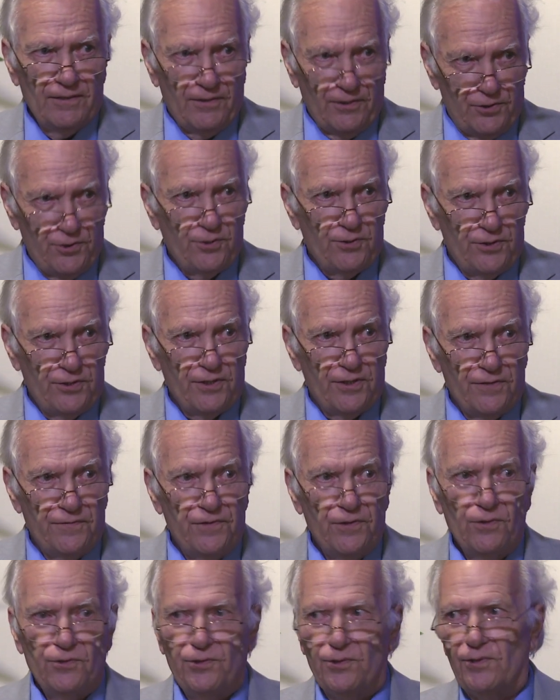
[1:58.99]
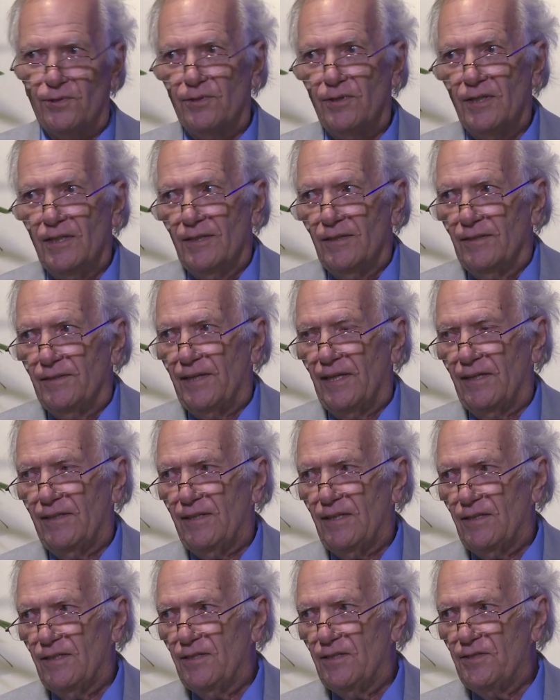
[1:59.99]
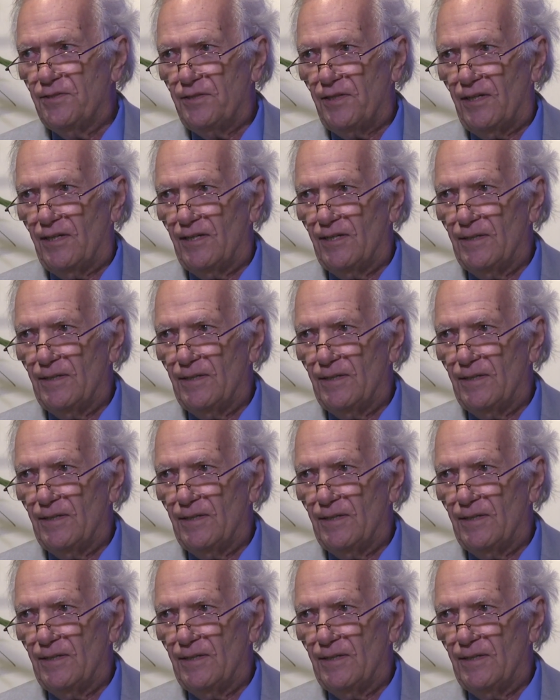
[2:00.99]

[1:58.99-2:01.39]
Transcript: The Church of the Future that is